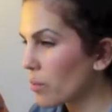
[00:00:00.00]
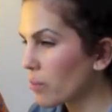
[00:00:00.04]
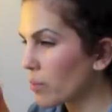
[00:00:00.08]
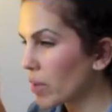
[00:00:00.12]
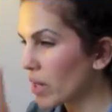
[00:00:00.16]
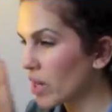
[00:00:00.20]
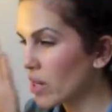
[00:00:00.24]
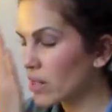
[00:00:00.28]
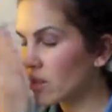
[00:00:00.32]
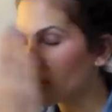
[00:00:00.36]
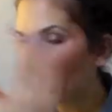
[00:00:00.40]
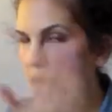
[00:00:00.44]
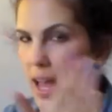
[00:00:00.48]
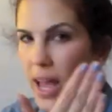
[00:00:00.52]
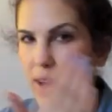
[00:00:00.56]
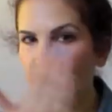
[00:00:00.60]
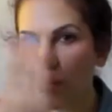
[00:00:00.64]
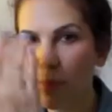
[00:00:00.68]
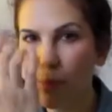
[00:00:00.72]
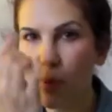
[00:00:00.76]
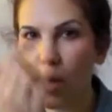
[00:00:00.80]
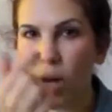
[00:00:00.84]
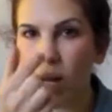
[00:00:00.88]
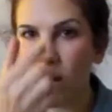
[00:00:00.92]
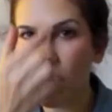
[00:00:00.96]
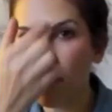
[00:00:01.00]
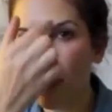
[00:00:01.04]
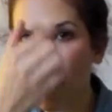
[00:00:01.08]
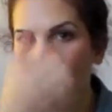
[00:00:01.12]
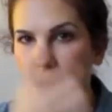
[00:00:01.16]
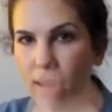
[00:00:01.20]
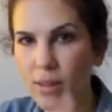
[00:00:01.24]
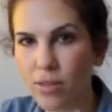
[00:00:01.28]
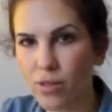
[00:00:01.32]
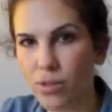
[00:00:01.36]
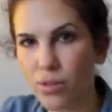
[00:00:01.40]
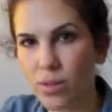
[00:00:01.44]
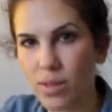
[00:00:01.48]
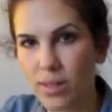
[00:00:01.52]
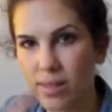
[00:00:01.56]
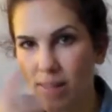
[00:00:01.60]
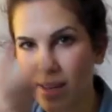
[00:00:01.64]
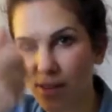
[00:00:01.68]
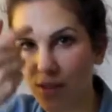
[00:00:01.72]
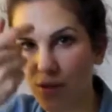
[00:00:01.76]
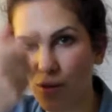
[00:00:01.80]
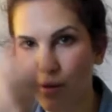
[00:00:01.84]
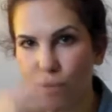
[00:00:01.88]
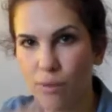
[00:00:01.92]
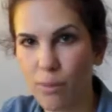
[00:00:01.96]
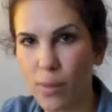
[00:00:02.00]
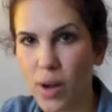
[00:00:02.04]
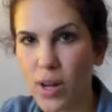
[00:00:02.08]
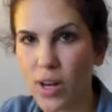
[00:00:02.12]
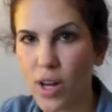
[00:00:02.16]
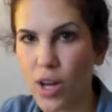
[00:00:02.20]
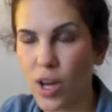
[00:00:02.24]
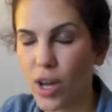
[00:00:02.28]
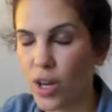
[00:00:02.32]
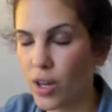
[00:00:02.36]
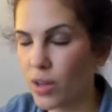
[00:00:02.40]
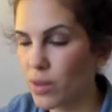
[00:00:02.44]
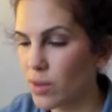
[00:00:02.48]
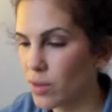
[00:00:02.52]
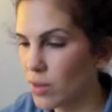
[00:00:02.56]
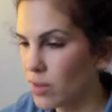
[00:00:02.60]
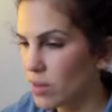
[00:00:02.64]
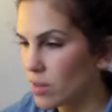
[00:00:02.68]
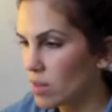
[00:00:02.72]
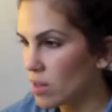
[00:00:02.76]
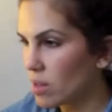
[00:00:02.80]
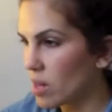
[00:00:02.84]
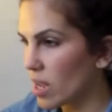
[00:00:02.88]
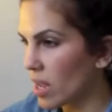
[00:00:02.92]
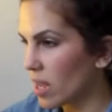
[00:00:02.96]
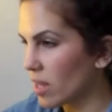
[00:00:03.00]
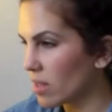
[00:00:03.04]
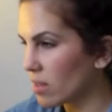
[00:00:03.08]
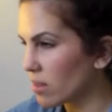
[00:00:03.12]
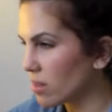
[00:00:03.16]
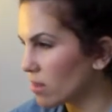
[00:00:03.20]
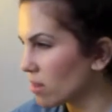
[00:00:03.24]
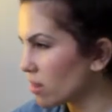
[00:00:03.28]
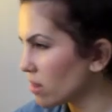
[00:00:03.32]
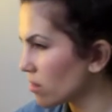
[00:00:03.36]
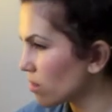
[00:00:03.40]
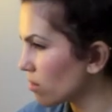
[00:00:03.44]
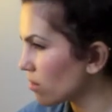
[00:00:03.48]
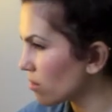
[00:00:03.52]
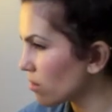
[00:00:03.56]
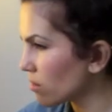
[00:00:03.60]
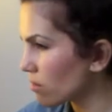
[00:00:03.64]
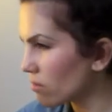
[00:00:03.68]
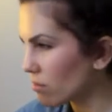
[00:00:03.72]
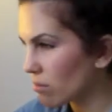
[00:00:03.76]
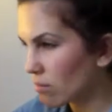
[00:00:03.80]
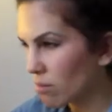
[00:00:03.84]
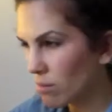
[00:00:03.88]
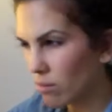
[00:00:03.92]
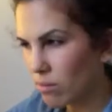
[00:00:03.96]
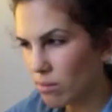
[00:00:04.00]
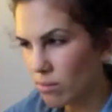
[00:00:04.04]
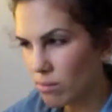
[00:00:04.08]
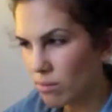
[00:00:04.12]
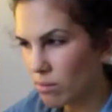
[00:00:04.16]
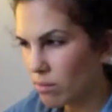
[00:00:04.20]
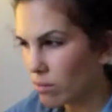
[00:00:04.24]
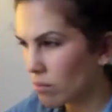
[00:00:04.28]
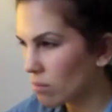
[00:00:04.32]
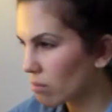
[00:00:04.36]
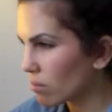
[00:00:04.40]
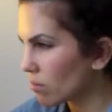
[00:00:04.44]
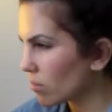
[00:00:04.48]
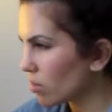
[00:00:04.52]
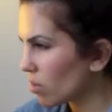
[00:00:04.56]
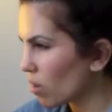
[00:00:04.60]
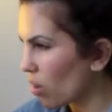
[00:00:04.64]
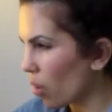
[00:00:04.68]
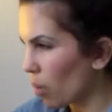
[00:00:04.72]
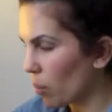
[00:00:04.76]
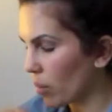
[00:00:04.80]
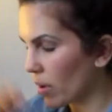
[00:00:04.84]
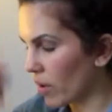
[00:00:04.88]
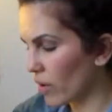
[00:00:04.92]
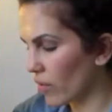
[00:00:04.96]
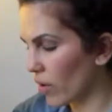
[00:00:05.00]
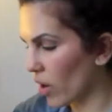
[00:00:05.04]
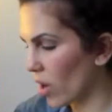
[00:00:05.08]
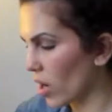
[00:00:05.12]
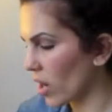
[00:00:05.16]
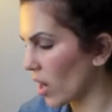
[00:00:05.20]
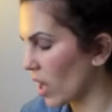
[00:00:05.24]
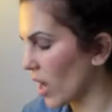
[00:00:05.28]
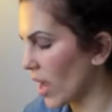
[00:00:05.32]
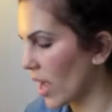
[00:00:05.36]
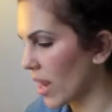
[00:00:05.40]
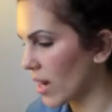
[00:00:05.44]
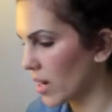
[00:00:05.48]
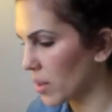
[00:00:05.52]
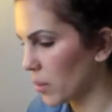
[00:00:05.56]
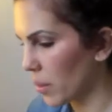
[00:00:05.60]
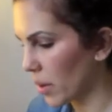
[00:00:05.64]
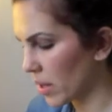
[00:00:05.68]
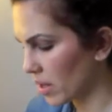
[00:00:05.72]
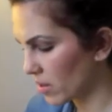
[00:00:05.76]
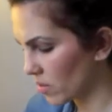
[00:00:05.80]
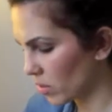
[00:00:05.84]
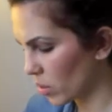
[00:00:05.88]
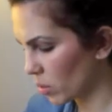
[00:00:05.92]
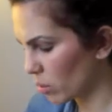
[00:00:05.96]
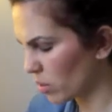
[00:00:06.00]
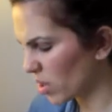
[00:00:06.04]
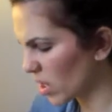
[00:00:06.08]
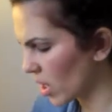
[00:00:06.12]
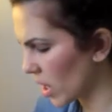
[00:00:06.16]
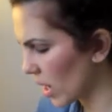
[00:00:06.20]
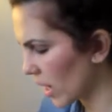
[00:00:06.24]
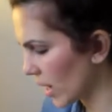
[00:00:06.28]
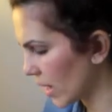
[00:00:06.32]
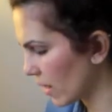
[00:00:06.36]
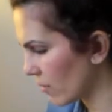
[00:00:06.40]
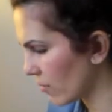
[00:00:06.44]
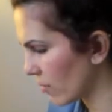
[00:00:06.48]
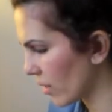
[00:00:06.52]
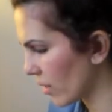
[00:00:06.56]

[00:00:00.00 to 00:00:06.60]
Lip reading: because I haven't put any powder on the centre of my nose, it's got a bit of highlight anyway, so I'm going to leave